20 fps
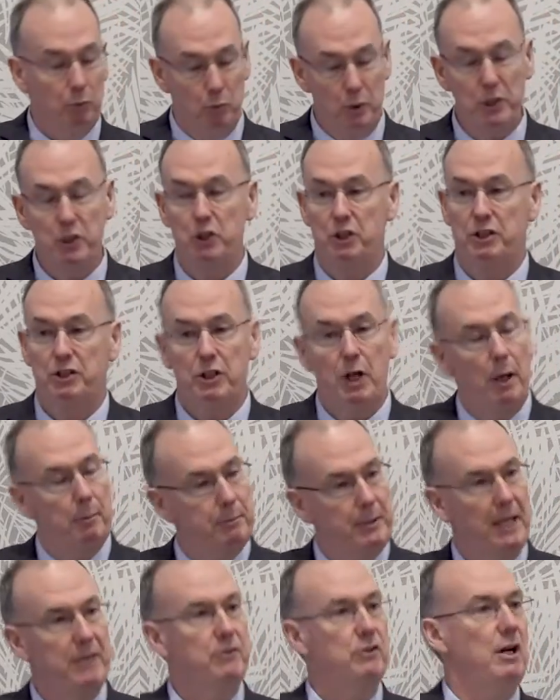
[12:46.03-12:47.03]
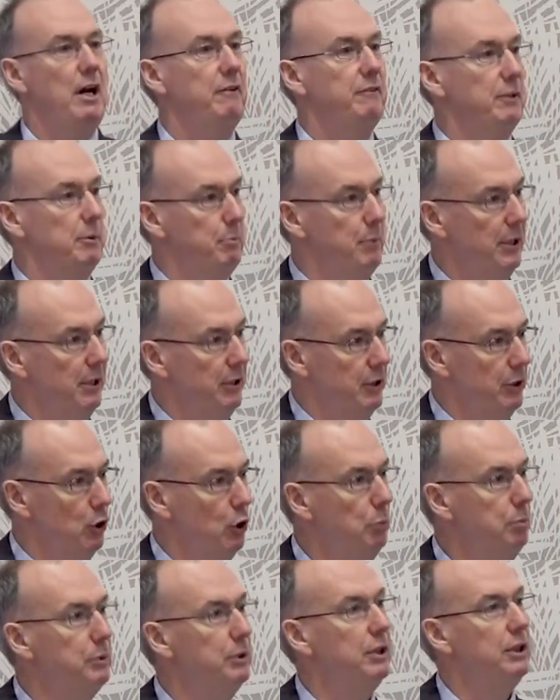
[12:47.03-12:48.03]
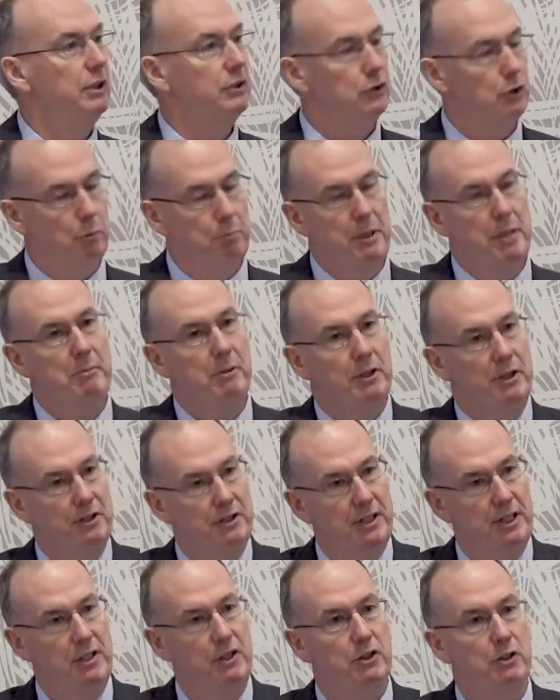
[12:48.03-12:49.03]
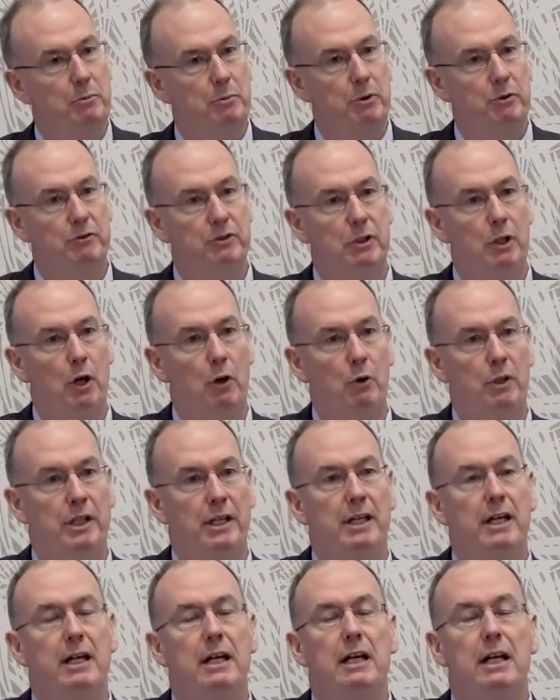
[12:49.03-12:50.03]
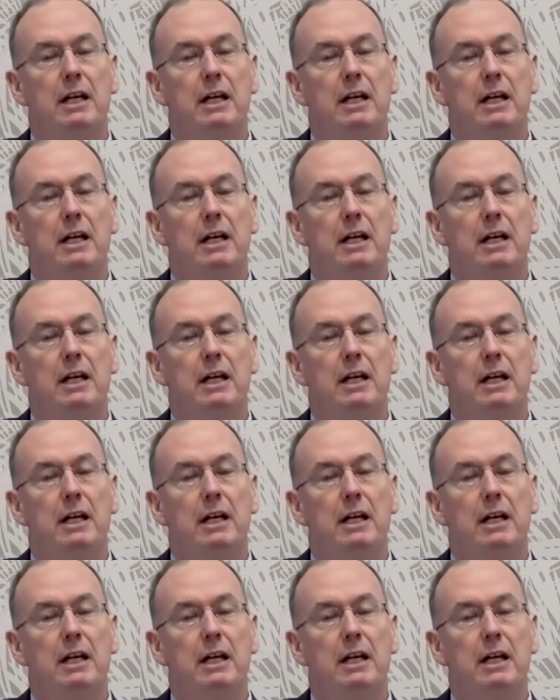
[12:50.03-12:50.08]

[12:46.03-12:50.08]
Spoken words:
we just stop that traffic building up so people continue to move slowly.